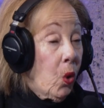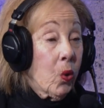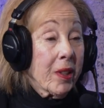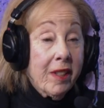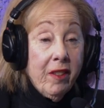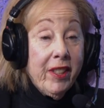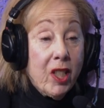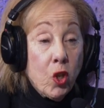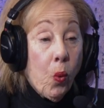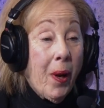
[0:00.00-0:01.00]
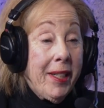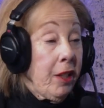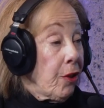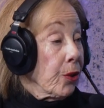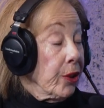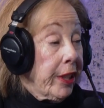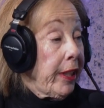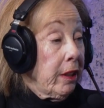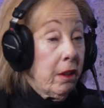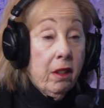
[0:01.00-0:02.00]
who are living 20,
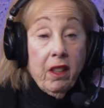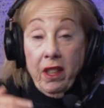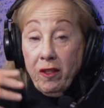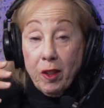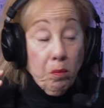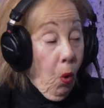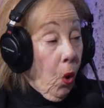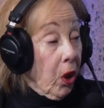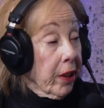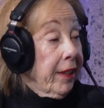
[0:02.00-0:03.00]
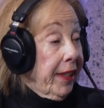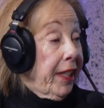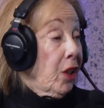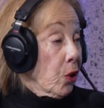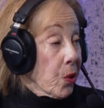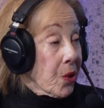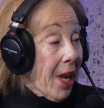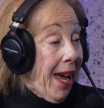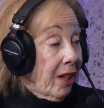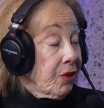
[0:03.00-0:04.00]
30, even more years
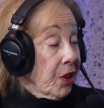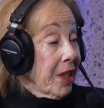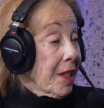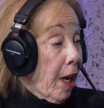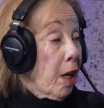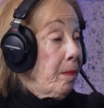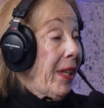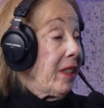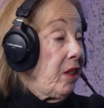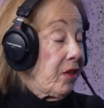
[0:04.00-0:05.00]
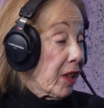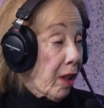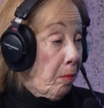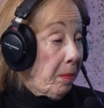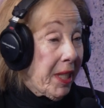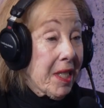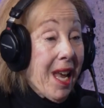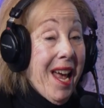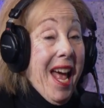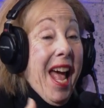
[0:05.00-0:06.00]
after the time they leave their companies.
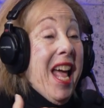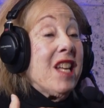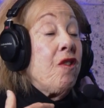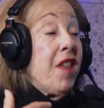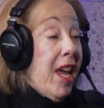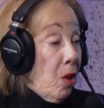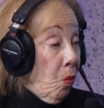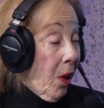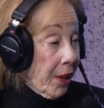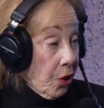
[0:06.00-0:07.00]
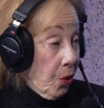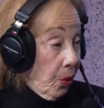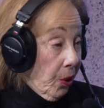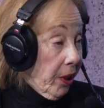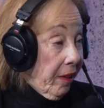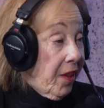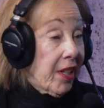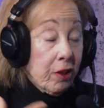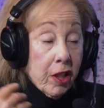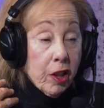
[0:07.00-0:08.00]
And they want to do good.
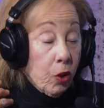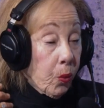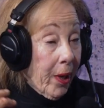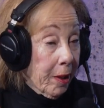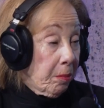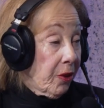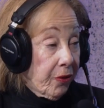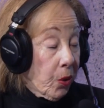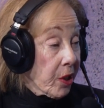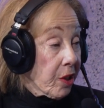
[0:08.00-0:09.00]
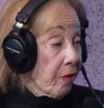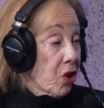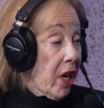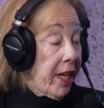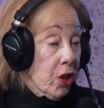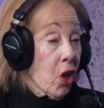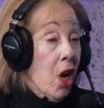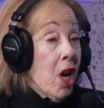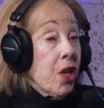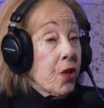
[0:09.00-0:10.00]
They're an incredible force of change.
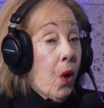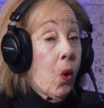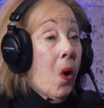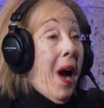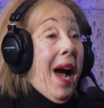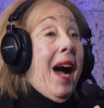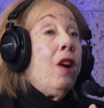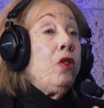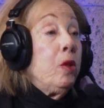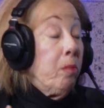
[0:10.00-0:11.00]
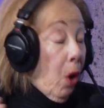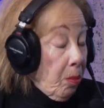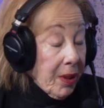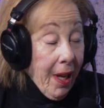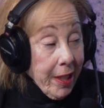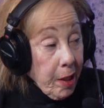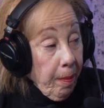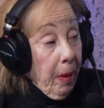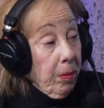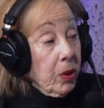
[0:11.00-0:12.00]
So how you mobilize
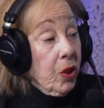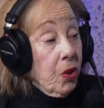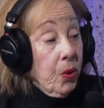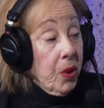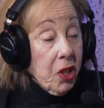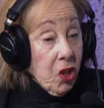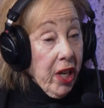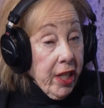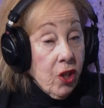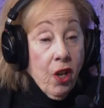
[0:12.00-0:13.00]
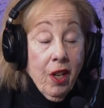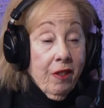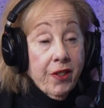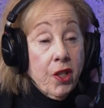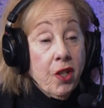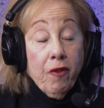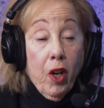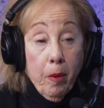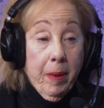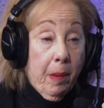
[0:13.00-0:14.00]
people to do the change? First of
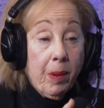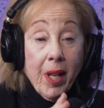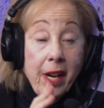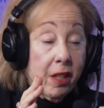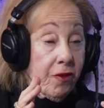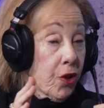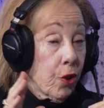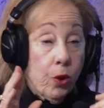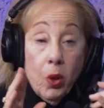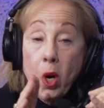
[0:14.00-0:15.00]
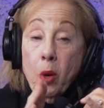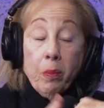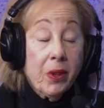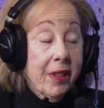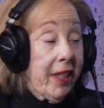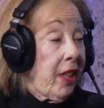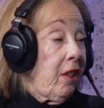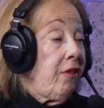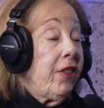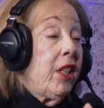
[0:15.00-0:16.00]
all, people have to
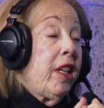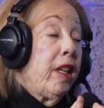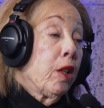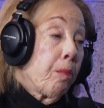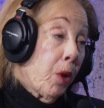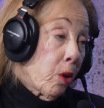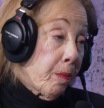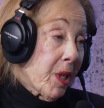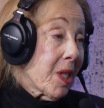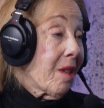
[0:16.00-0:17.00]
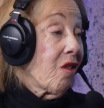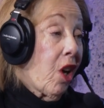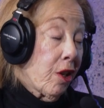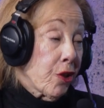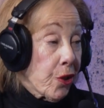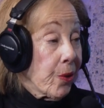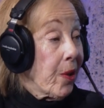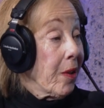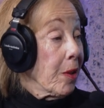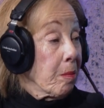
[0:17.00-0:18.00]
believe in a purpose larger
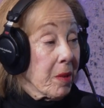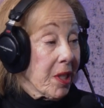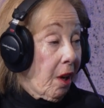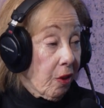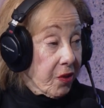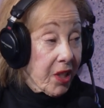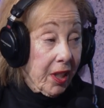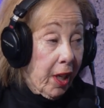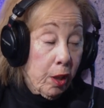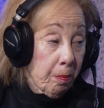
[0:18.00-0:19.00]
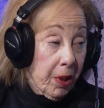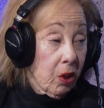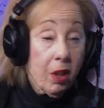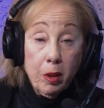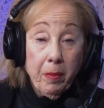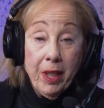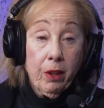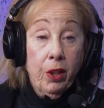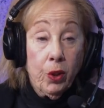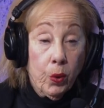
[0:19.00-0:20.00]
than themselves. Mm-hmm. It can't be all
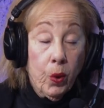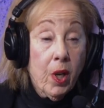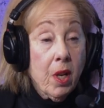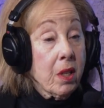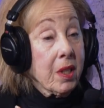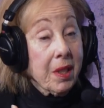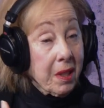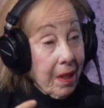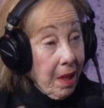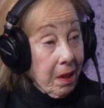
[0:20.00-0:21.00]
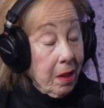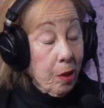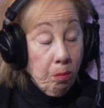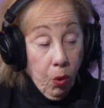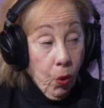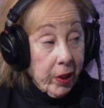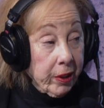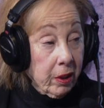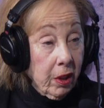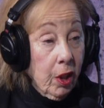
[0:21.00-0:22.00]
about you. Success is
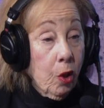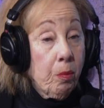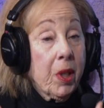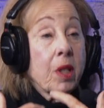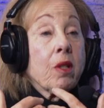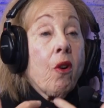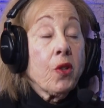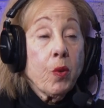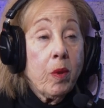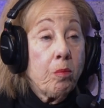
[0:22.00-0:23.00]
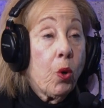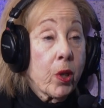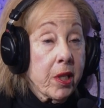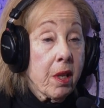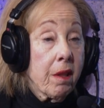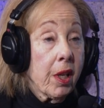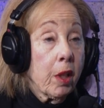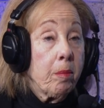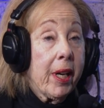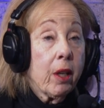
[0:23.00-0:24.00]
important, but it's also important to think
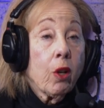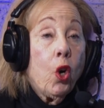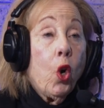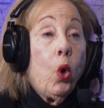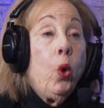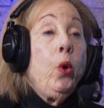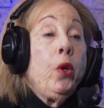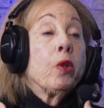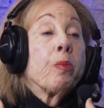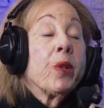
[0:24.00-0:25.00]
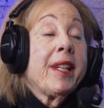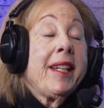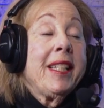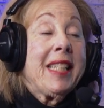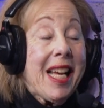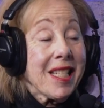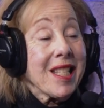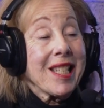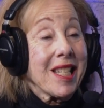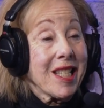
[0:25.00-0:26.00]
about who you're bringing that
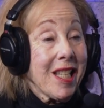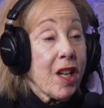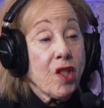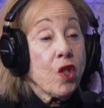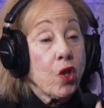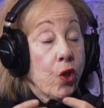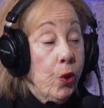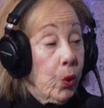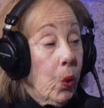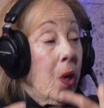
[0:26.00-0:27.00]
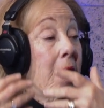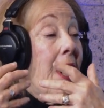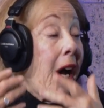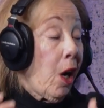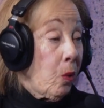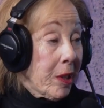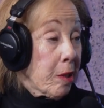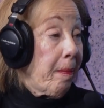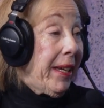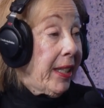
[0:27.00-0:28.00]
success to, how
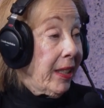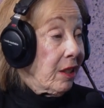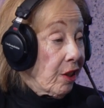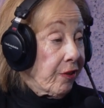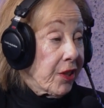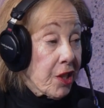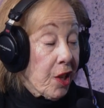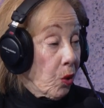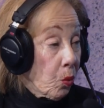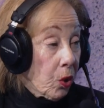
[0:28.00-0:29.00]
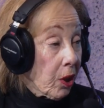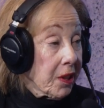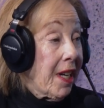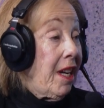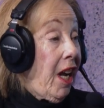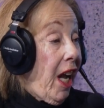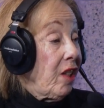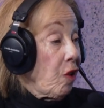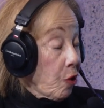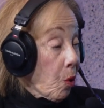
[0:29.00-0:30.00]
it's making a difference in the world.
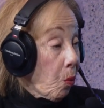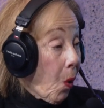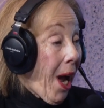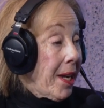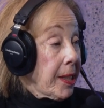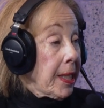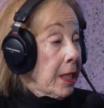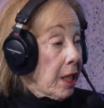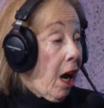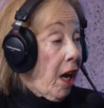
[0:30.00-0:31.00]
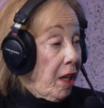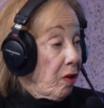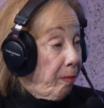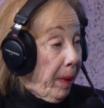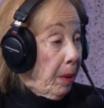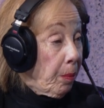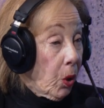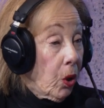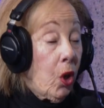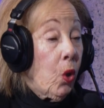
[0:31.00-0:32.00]
And there's a rising tide of
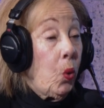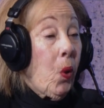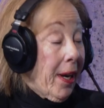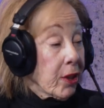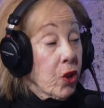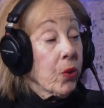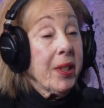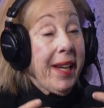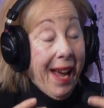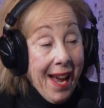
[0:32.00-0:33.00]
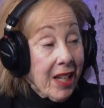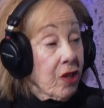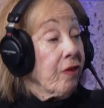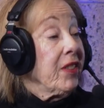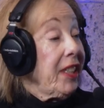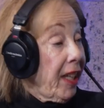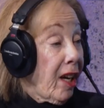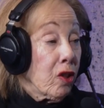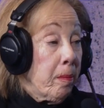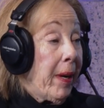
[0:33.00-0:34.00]
people who actually actively
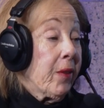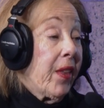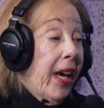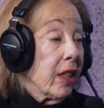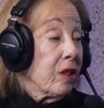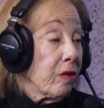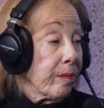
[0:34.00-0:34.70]
care about that.